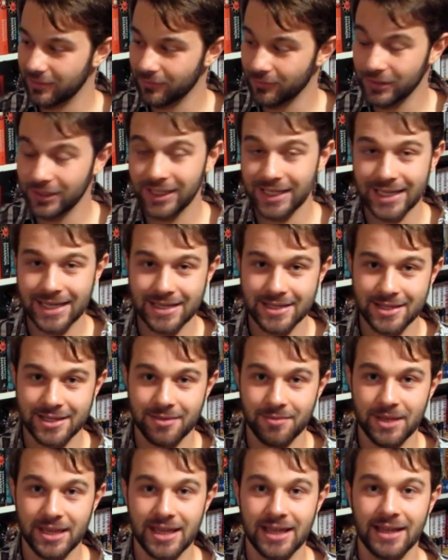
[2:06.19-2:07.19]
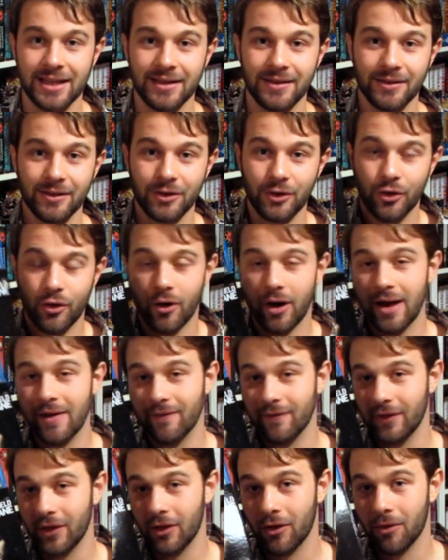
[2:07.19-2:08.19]
really gets to me.
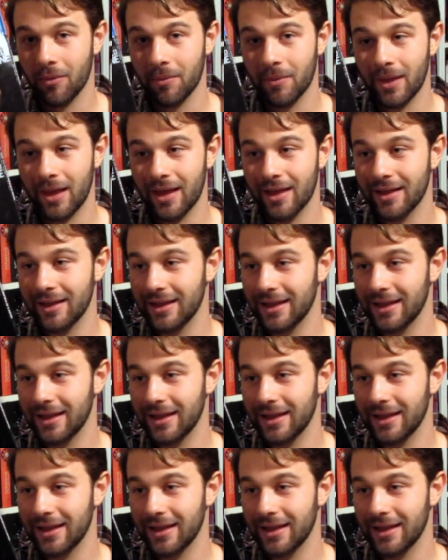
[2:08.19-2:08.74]
Great film.